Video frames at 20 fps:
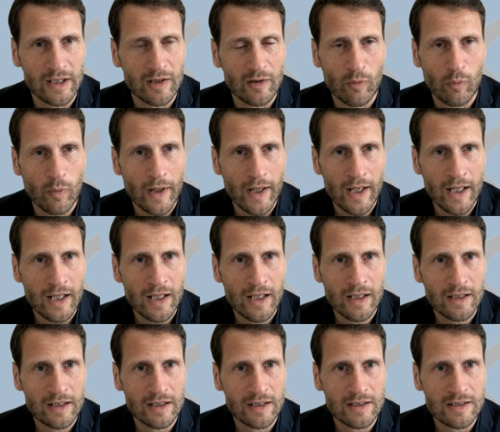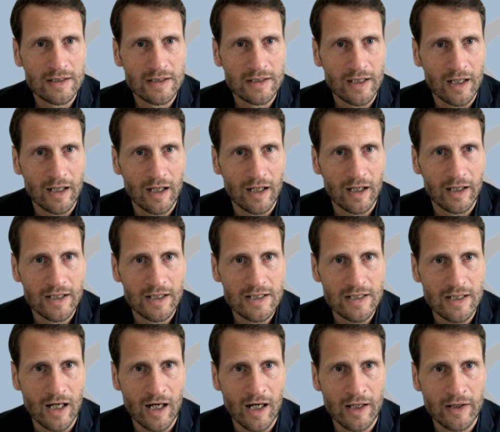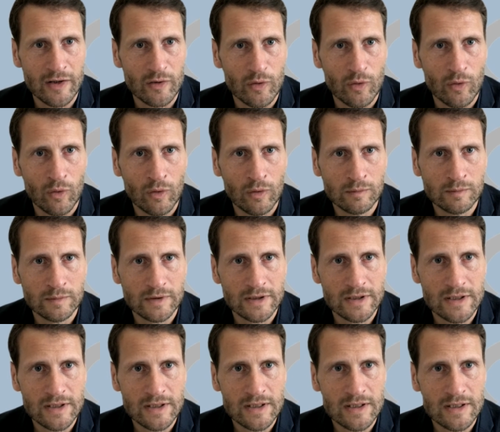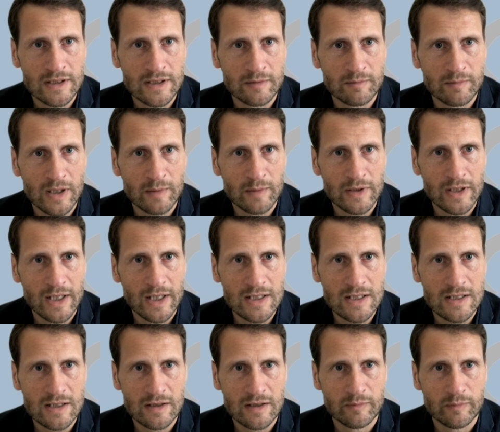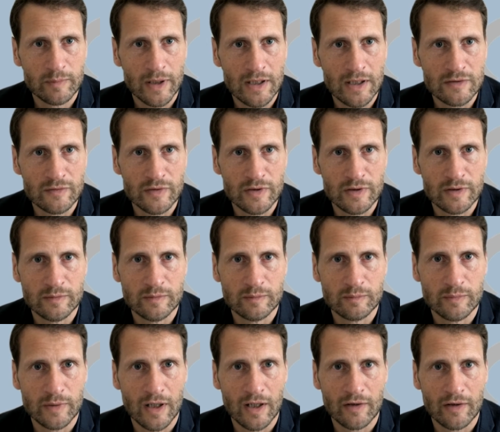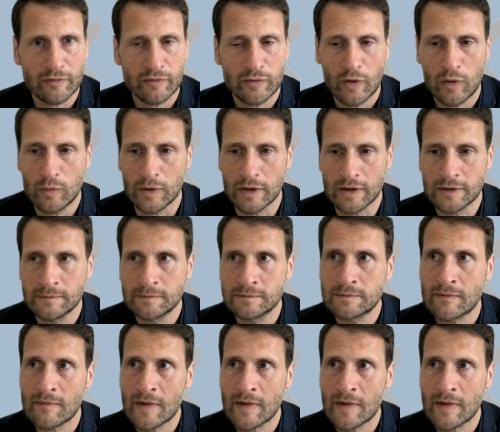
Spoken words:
a way, it's either or, and maybe that's part of the path forward.